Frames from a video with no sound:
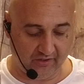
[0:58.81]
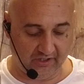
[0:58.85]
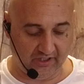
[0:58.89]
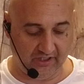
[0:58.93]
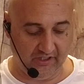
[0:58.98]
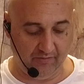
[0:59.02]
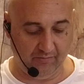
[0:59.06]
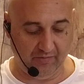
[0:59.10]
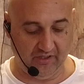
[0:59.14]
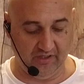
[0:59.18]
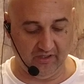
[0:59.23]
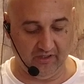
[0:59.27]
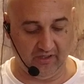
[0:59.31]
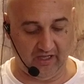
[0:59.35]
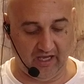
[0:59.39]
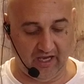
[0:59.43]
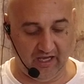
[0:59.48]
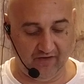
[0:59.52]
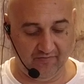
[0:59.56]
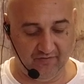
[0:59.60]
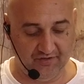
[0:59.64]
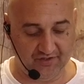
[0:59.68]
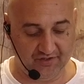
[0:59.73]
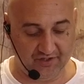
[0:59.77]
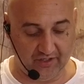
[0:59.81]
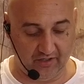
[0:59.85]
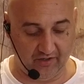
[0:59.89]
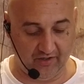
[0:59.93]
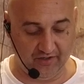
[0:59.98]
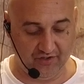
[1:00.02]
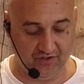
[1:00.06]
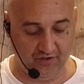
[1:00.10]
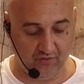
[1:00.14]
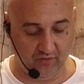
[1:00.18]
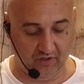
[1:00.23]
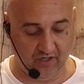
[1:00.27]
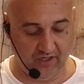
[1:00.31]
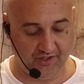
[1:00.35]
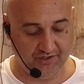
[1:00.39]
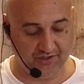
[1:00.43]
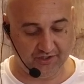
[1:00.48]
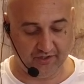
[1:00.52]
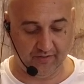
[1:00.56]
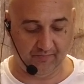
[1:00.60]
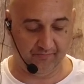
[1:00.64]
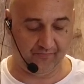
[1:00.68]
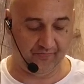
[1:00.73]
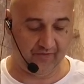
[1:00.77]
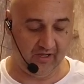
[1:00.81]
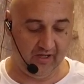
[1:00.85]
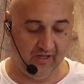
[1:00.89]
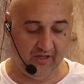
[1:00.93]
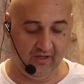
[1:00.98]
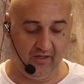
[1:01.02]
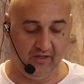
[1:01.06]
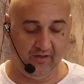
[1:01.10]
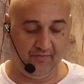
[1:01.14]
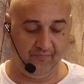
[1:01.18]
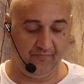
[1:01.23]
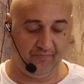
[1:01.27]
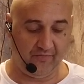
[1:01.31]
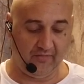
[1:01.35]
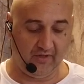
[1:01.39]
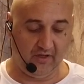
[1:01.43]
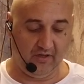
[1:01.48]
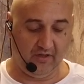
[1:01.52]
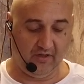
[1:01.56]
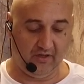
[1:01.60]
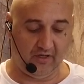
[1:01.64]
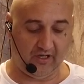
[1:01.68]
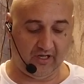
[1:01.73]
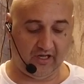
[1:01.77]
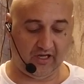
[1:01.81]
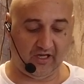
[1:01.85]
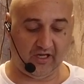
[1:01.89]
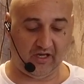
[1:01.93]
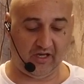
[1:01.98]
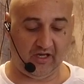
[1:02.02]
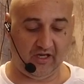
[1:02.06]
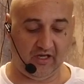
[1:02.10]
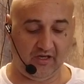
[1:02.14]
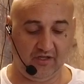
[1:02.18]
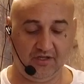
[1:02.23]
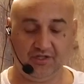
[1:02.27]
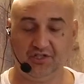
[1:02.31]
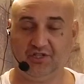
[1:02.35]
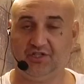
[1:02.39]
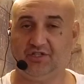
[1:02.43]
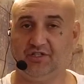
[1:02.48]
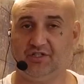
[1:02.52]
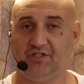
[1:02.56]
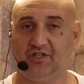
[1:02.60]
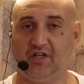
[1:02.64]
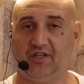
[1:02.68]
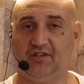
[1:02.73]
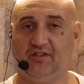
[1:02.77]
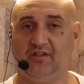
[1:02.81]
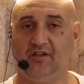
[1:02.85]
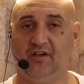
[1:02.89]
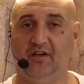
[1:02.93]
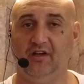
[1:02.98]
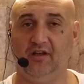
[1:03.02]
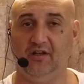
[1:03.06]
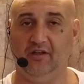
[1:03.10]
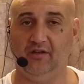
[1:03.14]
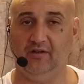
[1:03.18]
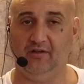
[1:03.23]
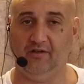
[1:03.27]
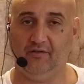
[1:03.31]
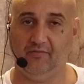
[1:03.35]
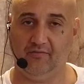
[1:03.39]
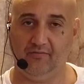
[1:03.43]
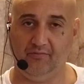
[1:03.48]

he be an adversary to us. Ha Satan